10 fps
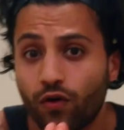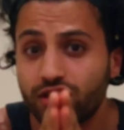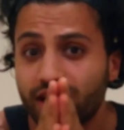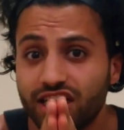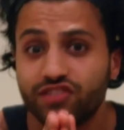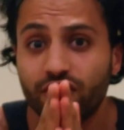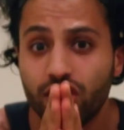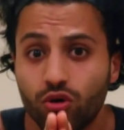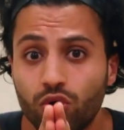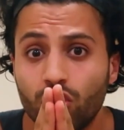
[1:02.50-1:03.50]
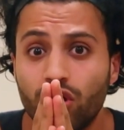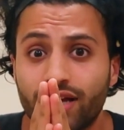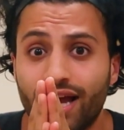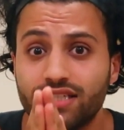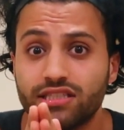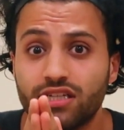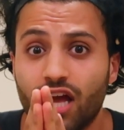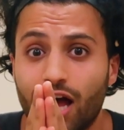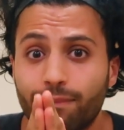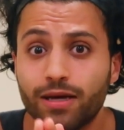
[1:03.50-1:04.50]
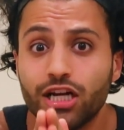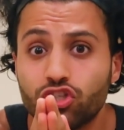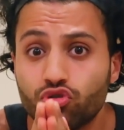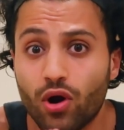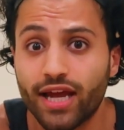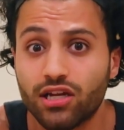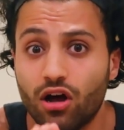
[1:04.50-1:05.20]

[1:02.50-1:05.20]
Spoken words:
for today's video, guys, I'm gonna try